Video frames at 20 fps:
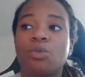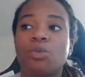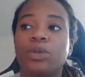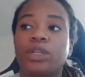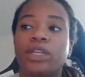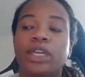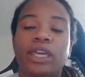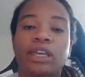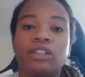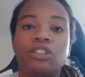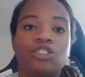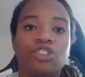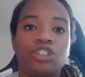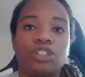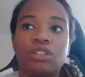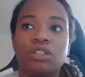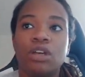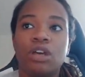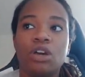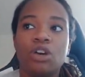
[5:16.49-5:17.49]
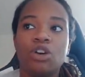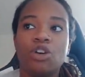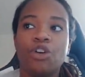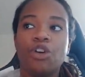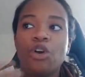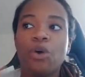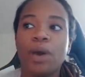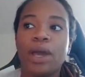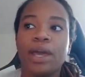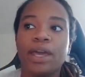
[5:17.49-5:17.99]
We can't just
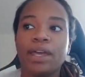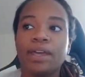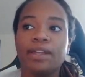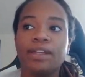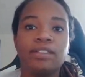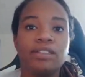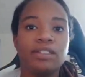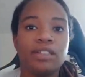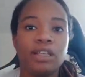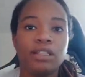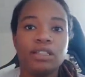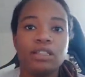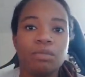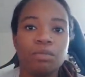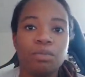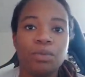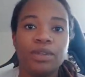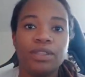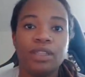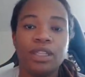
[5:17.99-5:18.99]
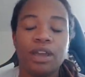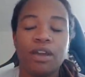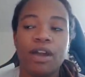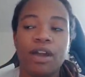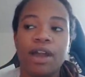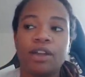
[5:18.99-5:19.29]
go ahead and send someone there.